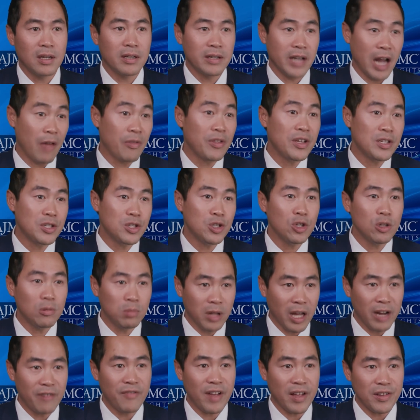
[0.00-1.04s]
Now, these new
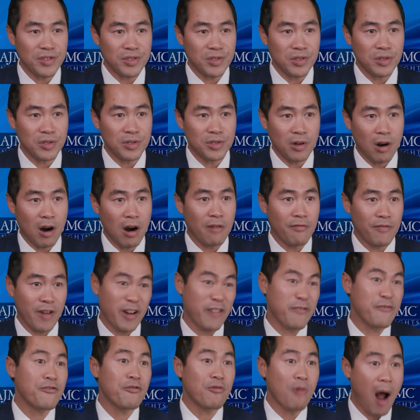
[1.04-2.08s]
blood vessels are very
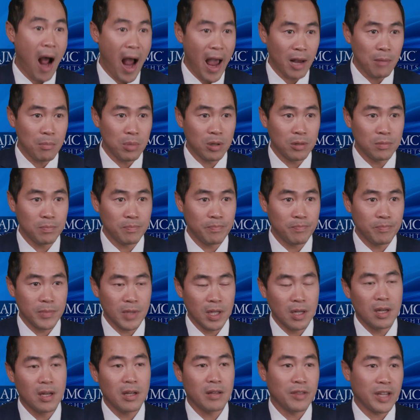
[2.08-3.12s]
friable.
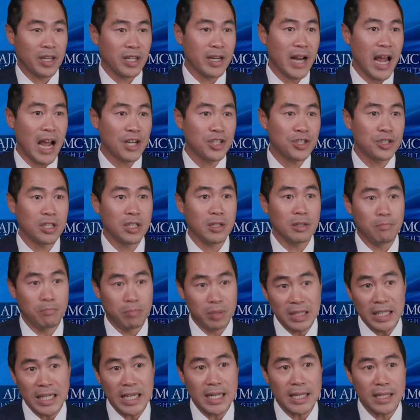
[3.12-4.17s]
They can actually
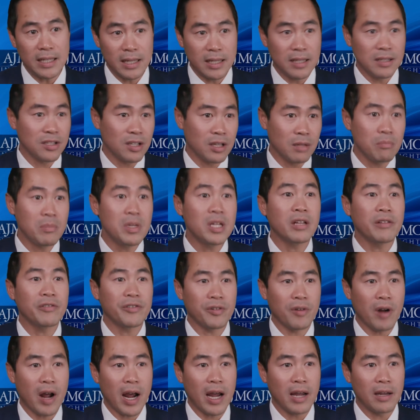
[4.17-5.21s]
bleed into the middle of
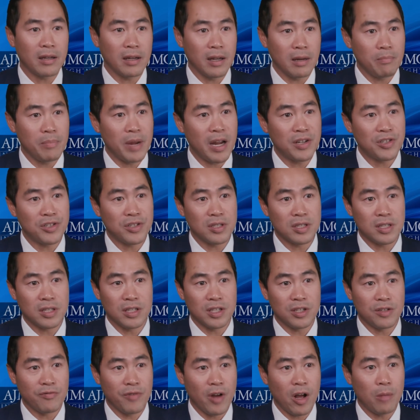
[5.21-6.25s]
your eye, and patients can
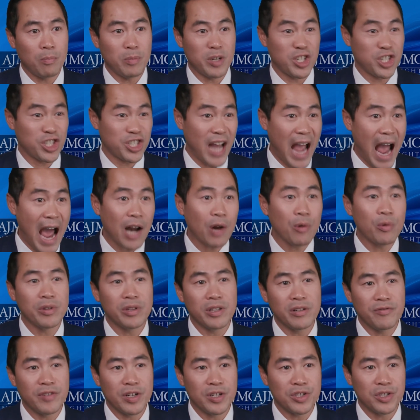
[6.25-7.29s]
develop a shadow in
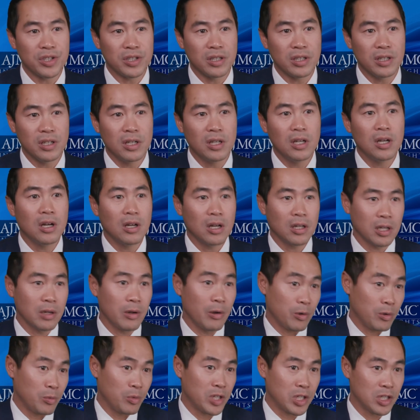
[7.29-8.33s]
their vision,
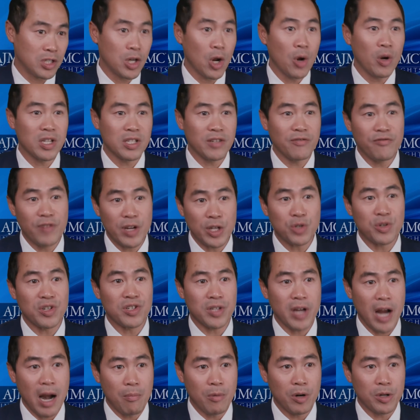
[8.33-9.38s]
which is known as a vitreous
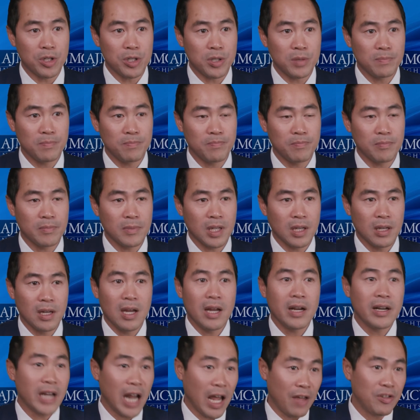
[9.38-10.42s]
hemorrhage.
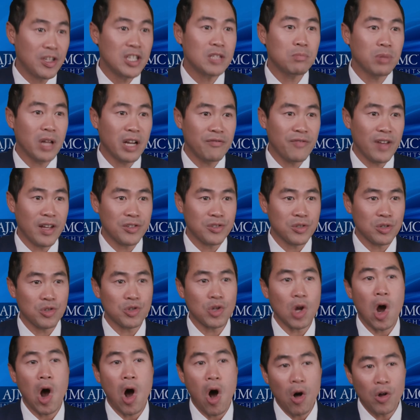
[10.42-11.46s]
Now, these blood vessels
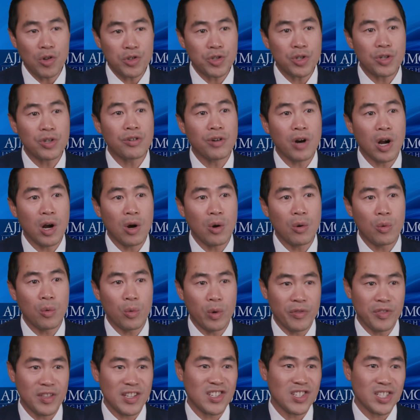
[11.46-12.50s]
also grow
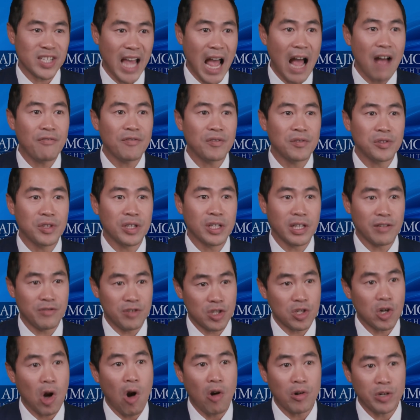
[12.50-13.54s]
with a scaffolding of
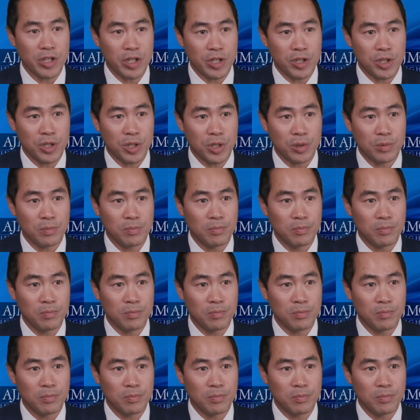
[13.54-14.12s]
scar tissue.